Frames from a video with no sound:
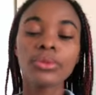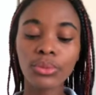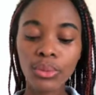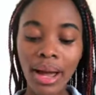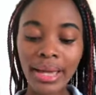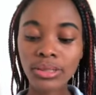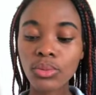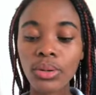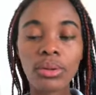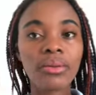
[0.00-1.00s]
through high
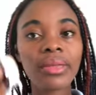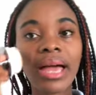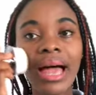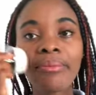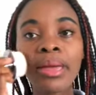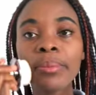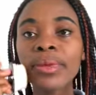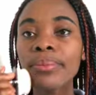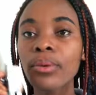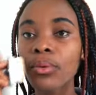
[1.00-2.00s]
school and all of that, I met
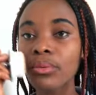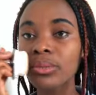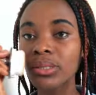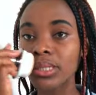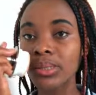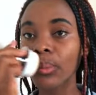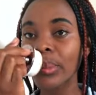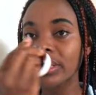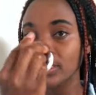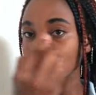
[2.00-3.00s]
people who just
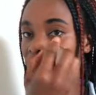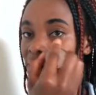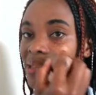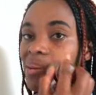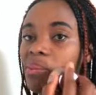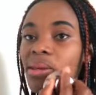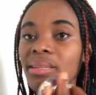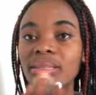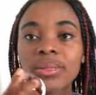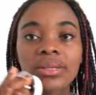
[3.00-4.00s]
wanted to be friends with me
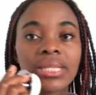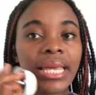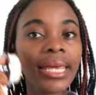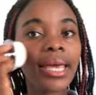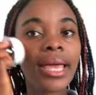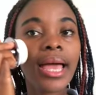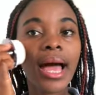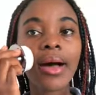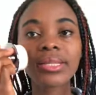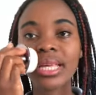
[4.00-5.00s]
just because, like,
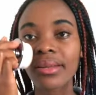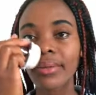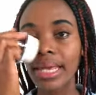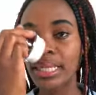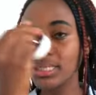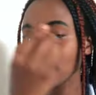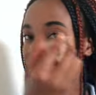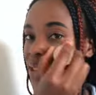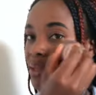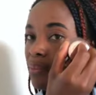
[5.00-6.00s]
I was kind of like
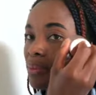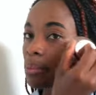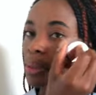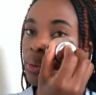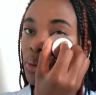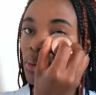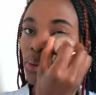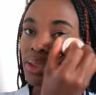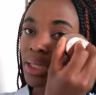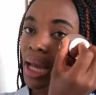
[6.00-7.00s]
just maybe
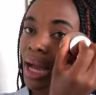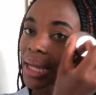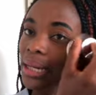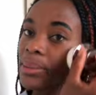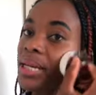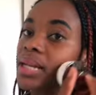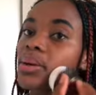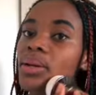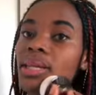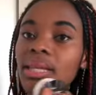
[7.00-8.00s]
good academically
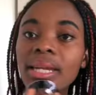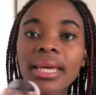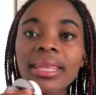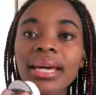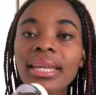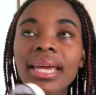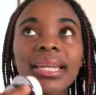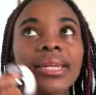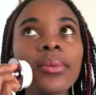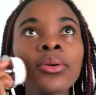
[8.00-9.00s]
or anything like that,
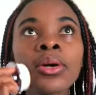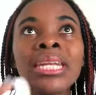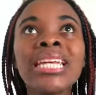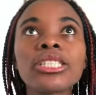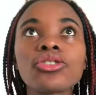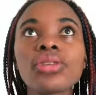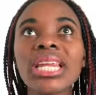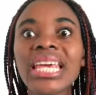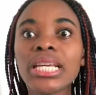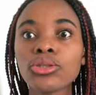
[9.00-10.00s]
and they were not
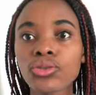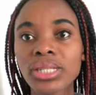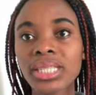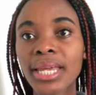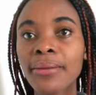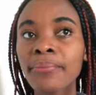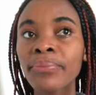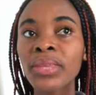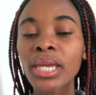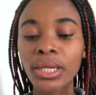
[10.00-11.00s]
necessarily interested
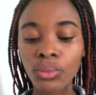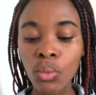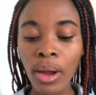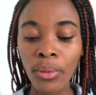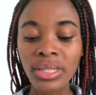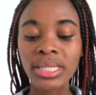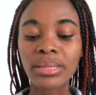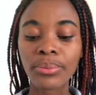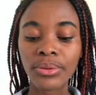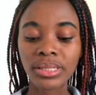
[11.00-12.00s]
in who I was as
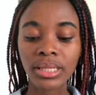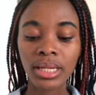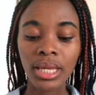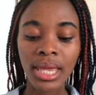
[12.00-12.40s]
a person.